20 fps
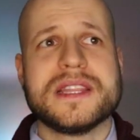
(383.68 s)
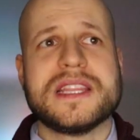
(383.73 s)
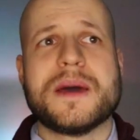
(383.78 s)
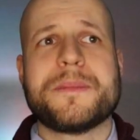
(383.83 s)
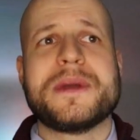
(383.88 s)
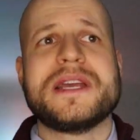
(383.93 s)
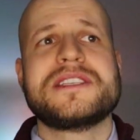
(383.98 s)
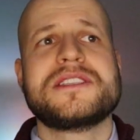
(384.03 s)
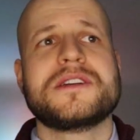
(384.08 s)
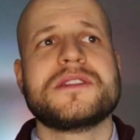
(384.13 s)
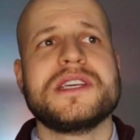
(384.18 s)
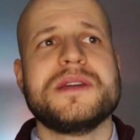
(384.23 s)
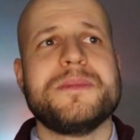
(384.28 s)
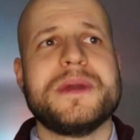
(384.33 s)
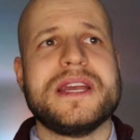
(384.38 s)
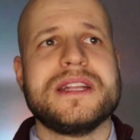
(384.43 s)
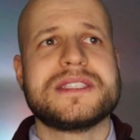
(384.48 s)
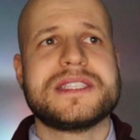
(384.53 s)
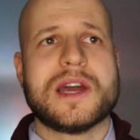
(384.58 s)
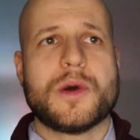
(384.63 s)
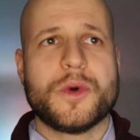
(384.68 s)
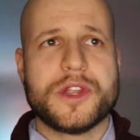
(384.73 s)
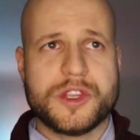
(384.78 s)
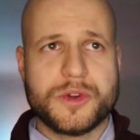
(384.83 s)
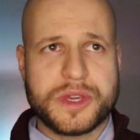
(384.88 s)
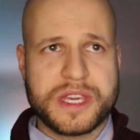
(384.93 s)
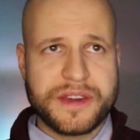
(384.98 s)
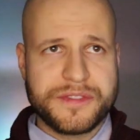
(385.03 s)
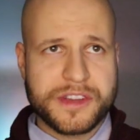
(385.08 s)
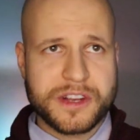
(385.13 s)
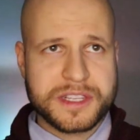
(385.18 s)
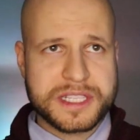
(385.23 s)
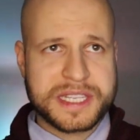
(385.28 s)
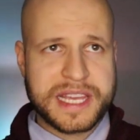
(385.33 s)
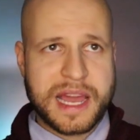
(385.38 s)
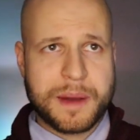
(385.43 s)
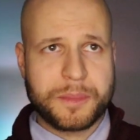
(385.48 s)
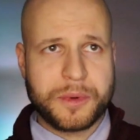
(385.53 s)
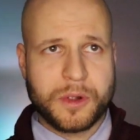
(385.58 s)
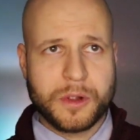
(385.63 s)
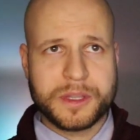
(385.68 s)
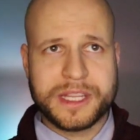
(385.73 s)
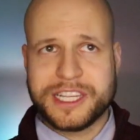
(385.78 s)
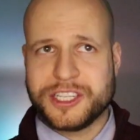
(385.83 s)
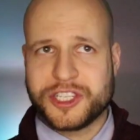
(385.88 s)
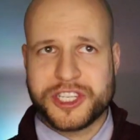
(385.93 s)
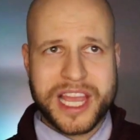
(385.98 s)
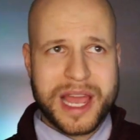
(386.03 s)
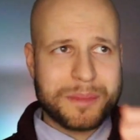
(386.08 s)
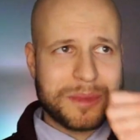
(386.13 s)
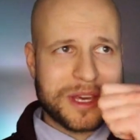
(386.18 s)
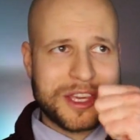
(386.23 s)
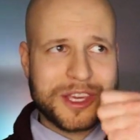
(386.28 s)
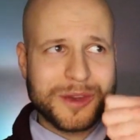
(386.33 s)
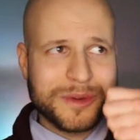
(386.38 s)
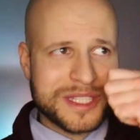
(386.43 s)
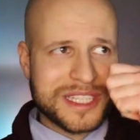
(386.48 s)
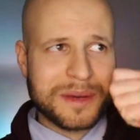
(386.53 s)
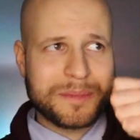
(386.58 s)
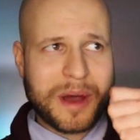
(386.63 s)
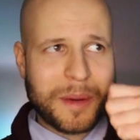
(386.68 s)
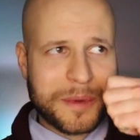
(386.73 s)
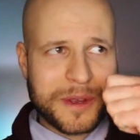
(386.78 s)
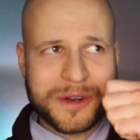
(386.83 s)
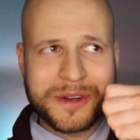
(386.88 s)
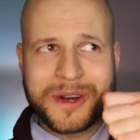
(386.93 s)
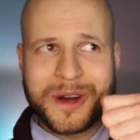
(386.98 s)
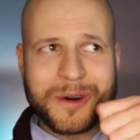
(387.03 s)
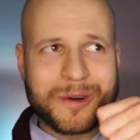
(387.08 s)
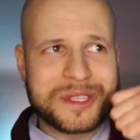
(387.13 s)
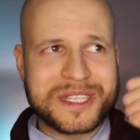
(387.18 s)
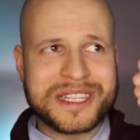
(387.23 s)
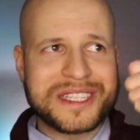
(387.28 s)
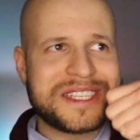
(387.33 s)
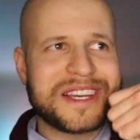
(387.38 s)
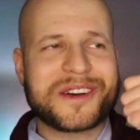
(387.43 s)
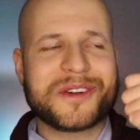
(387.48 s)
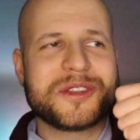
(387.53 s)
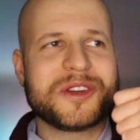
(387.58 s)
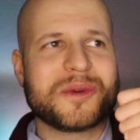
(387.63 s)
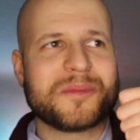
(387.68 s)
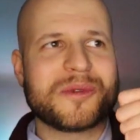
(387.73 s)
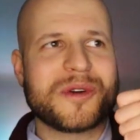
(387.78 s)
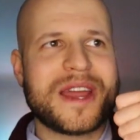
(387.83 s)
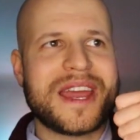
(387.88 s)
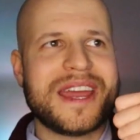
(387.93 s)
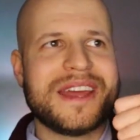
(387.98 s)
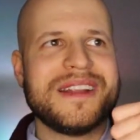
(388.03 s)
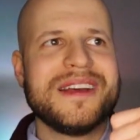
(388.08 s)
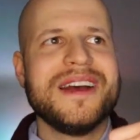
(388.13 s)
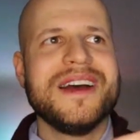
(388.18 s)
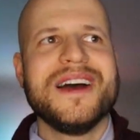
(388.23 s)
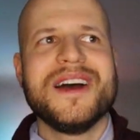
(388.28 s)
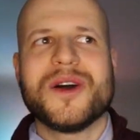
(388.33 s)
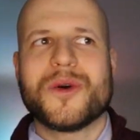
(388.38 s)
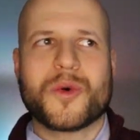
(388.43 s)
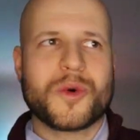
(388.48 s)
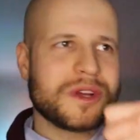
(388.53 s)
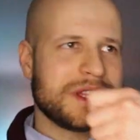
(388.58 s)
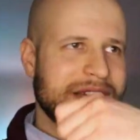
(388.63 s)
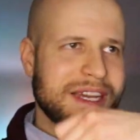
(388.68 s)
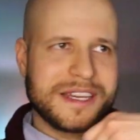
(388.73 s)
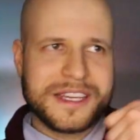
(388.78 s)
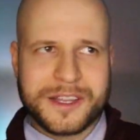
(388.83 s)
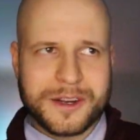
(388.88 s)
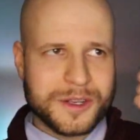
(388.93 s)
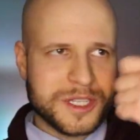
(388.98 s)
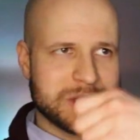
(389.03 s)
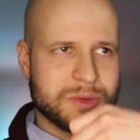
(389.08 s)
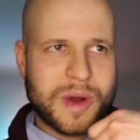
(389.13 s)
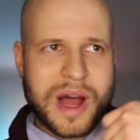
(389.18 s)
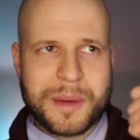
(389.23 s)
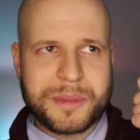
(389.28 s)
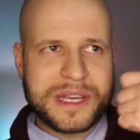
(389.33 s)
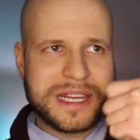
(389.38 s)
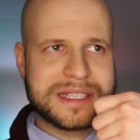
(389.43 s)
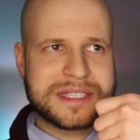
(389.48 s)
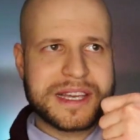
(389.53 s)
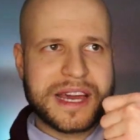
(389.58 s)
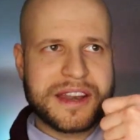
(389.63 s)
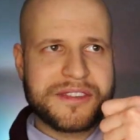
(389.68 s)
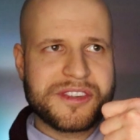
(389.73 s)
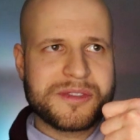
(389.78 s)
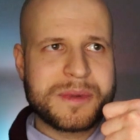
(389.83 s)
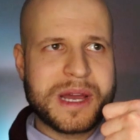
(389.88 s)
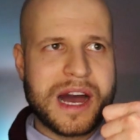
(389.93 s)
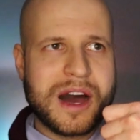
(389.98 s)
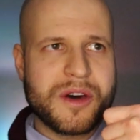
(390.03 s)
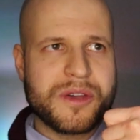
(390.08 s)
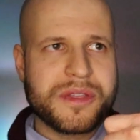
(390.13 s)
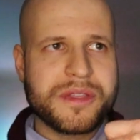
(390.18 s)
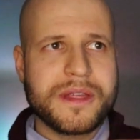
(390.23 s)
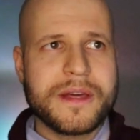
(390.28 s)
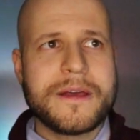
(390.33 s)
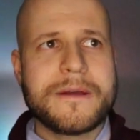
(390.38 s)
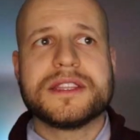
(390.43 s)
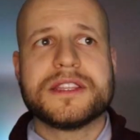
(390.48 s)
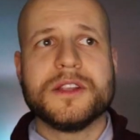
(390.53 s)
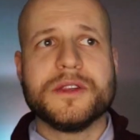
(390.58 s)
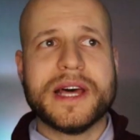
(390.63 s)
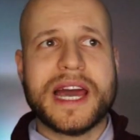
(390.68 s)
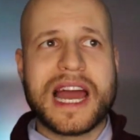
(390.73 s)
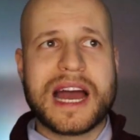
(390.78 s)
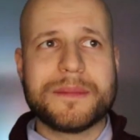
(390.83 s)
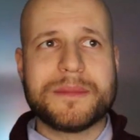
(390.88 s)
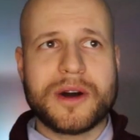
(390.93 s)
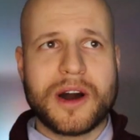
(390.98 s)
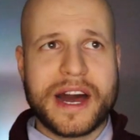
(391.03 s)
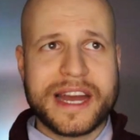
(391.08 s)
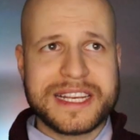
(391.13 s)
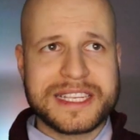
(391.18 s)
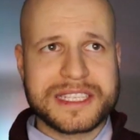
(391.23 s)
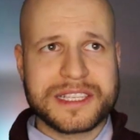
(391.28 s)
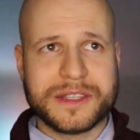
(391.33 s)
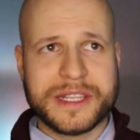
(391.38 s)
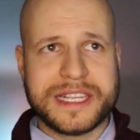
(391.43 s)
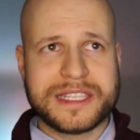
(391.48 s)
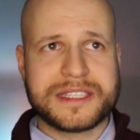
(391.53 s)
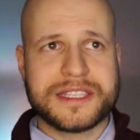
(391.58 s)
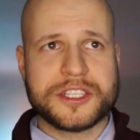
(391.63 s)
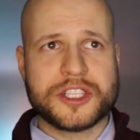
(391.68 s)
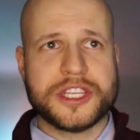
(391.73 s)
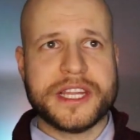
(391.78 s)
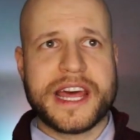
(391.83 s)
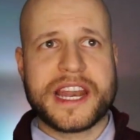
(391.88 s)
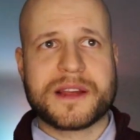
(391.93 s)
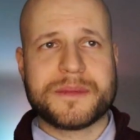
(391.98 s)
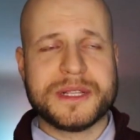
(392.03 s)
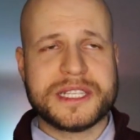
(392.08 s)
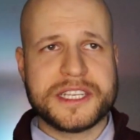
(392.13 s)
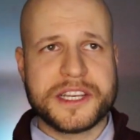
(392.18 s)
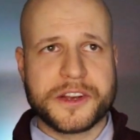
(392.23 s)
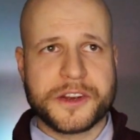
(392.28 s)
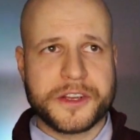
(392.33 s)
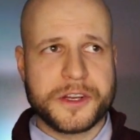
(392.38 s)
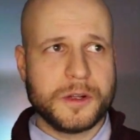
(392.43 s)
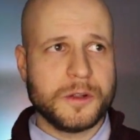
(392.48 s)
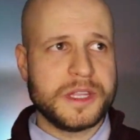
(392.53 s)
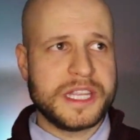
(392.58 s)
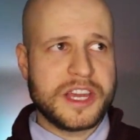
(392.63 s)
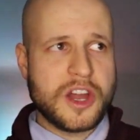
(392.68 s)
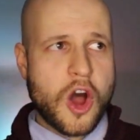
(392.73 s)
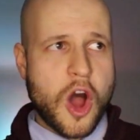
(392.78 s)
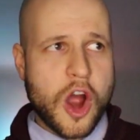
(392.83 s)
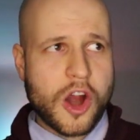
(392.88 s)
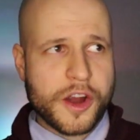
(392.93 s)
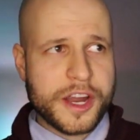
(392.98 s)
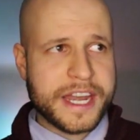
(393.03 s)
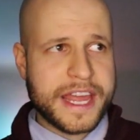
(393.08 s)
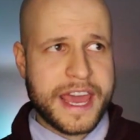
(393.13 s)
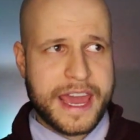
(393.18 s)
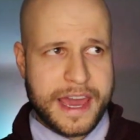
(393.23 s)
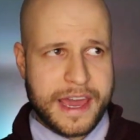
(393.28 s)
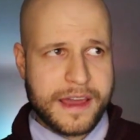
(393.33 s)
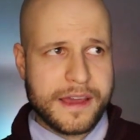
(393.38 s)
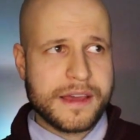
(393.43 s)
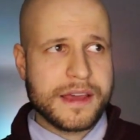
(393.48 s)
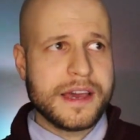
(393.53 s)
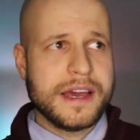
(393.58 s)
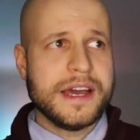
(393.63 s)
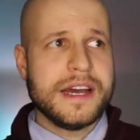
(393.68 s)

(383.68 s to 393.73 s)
That basically means that when you give your sample, they jam the Q-tip up your nose and tickle your brain, or they, you know, swab the inside of your mouth, the lab isolates the genetic material, the RNA,